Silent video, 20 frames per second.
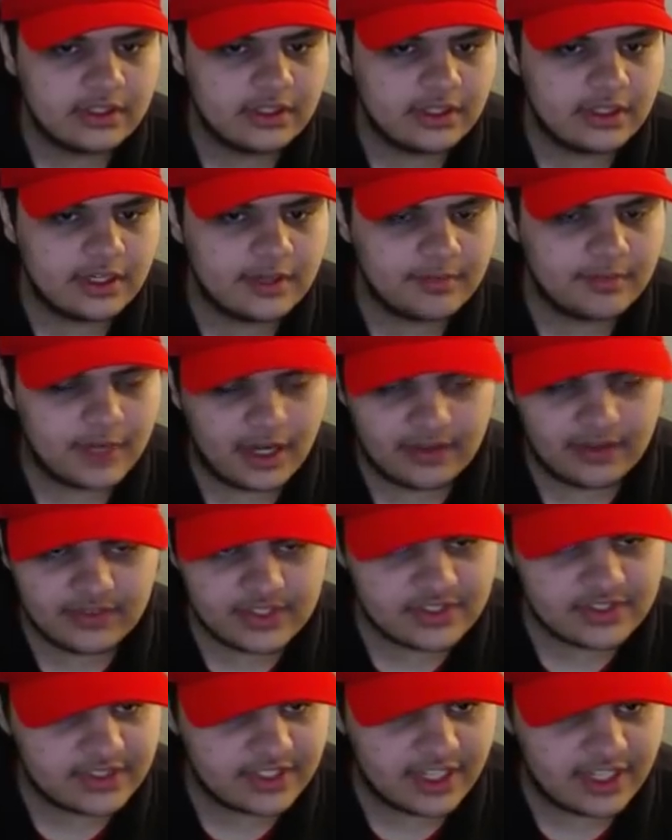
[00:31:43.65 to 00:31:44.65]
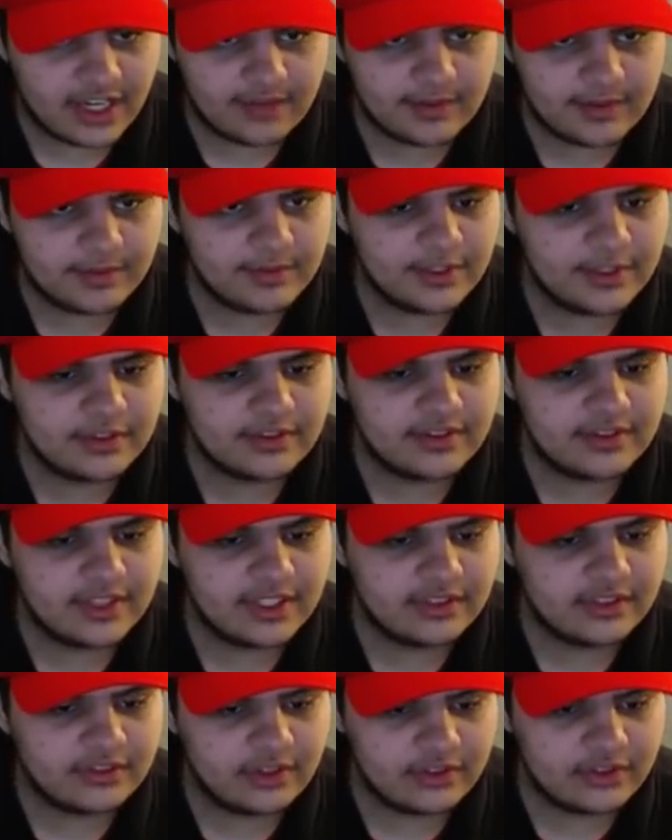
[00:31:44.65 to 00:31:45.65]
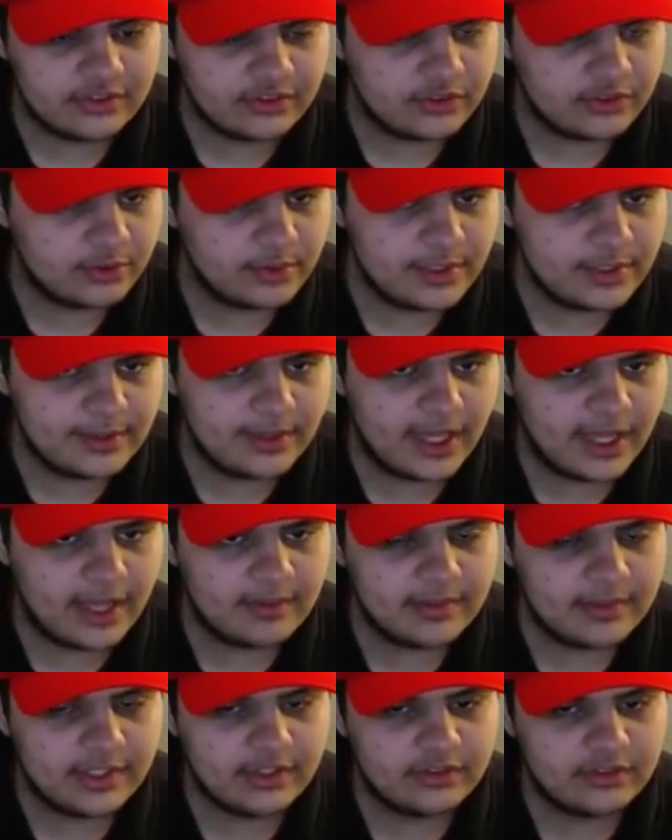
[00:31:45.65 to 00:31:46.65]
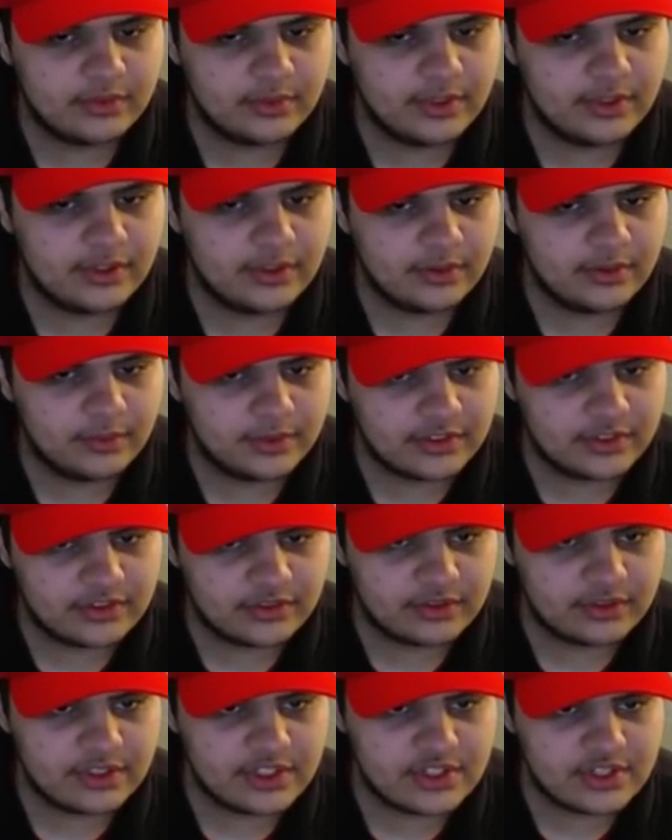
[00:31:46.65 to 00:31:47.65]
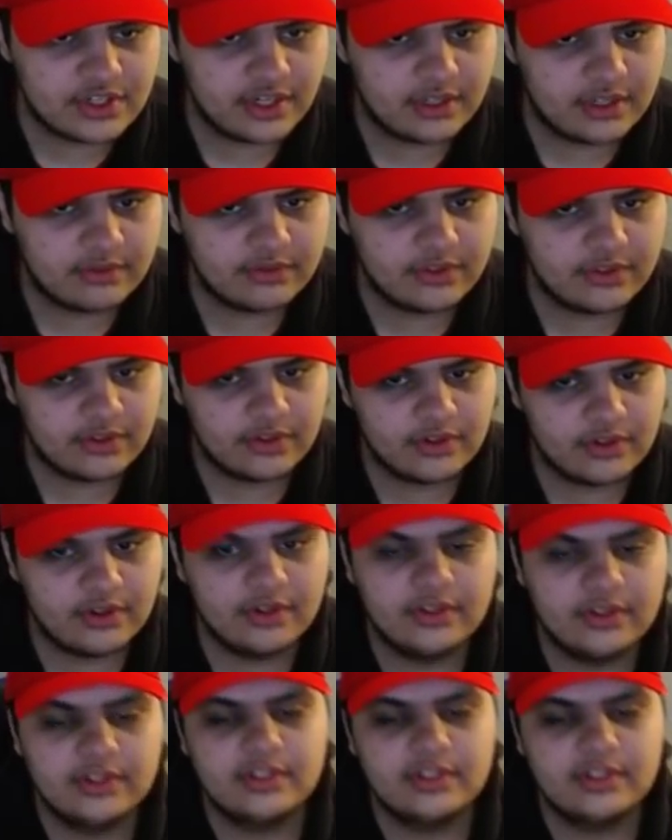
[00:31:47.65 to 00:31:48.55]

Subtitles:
Obviously, comment me your things. Also, tweet at me on Twitter with a screenshot of your,